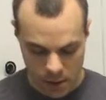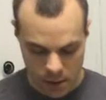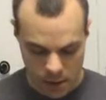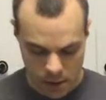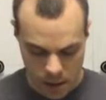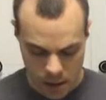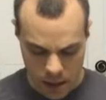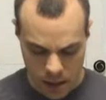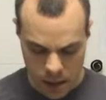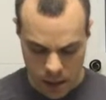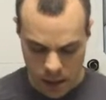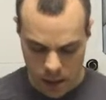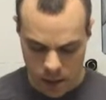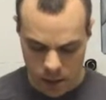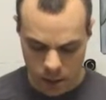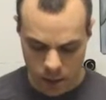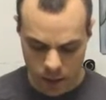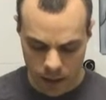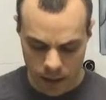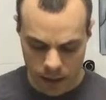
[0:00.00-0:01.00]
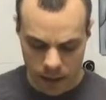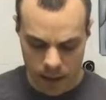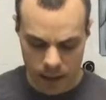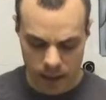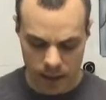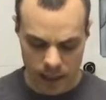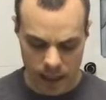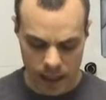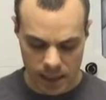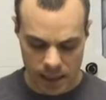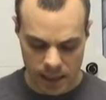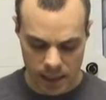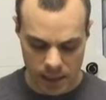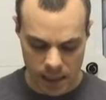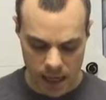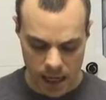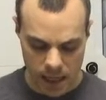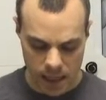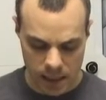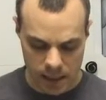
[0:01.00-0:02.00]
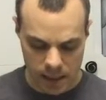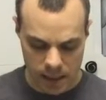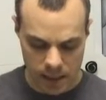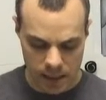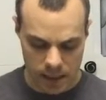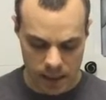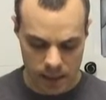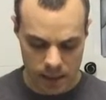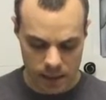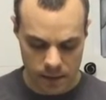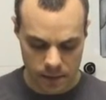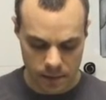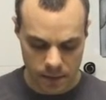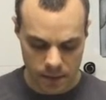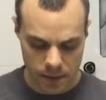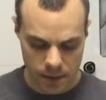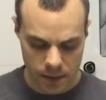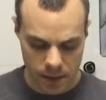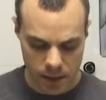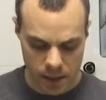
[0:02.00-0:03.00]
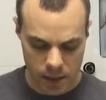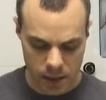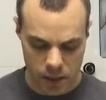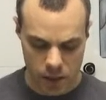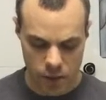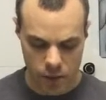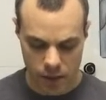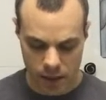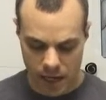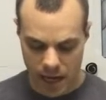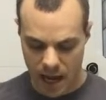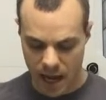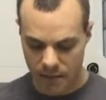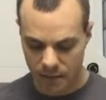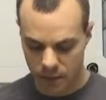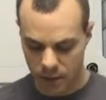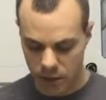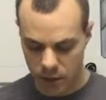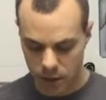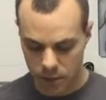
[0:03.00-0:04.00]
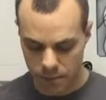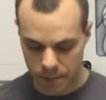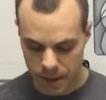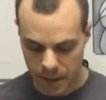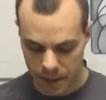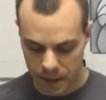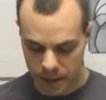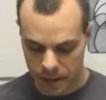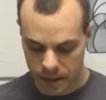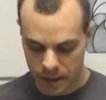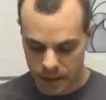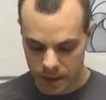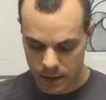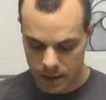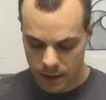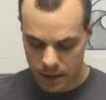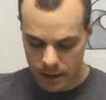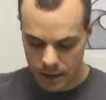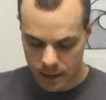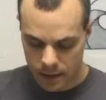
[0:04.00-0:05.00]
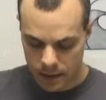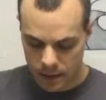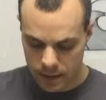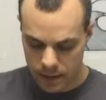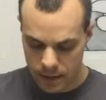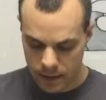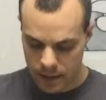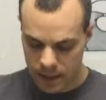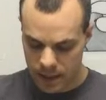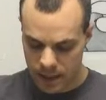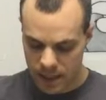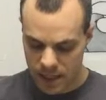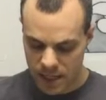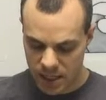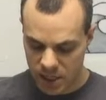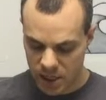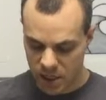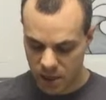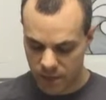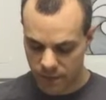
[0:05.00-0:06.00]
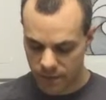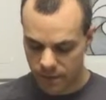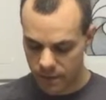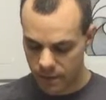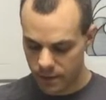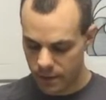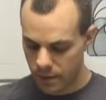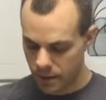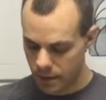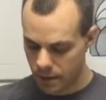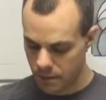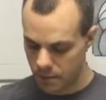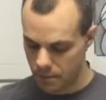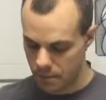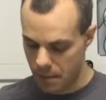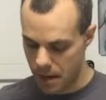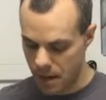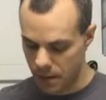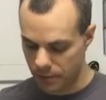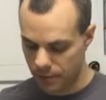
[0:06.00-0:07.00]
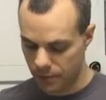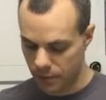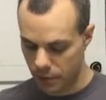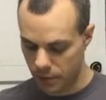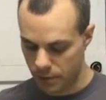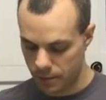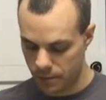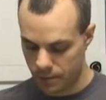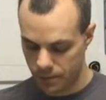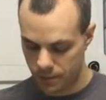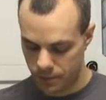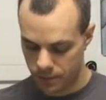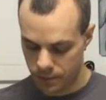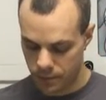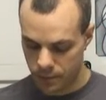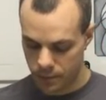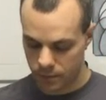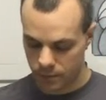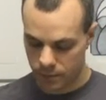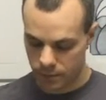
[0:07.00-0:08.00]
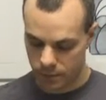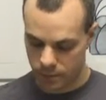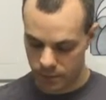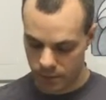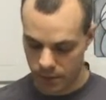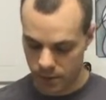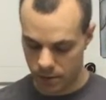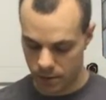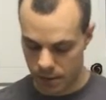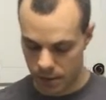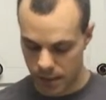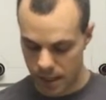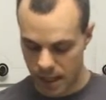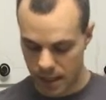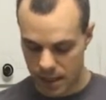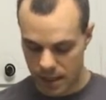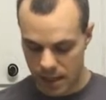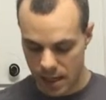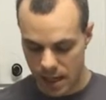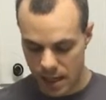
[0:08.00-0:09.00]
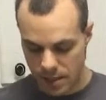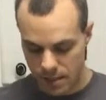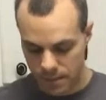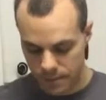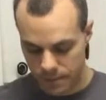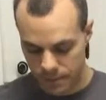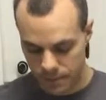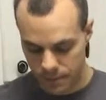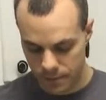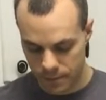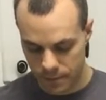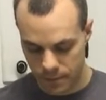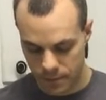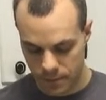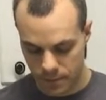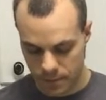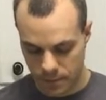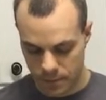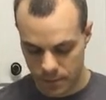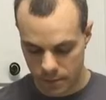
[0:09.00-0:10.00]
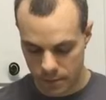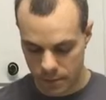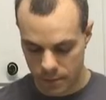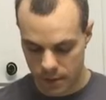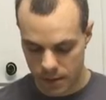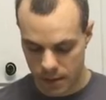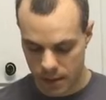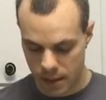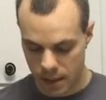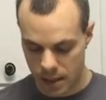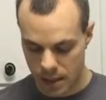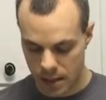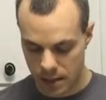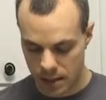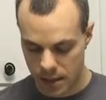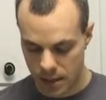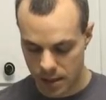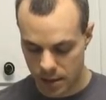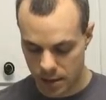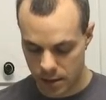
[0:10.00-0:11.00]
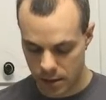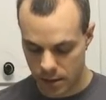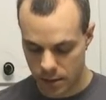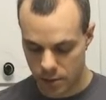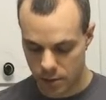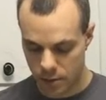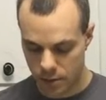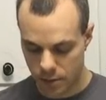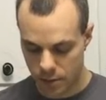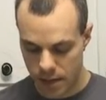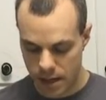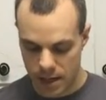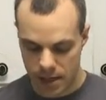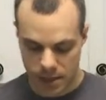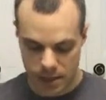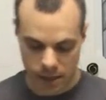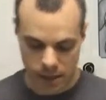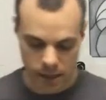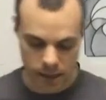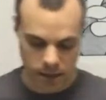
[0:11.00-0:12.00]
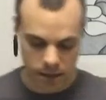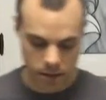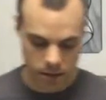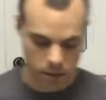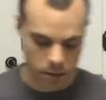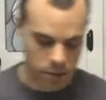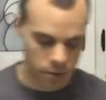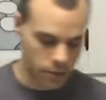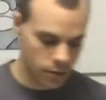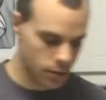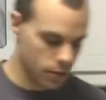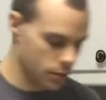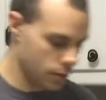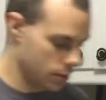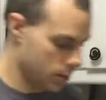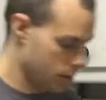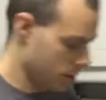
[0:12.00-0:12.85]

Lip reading: And you want to get nice sizes just so you can have a little bit in each mouthful. I don't need that guy. This guy in the center can go right into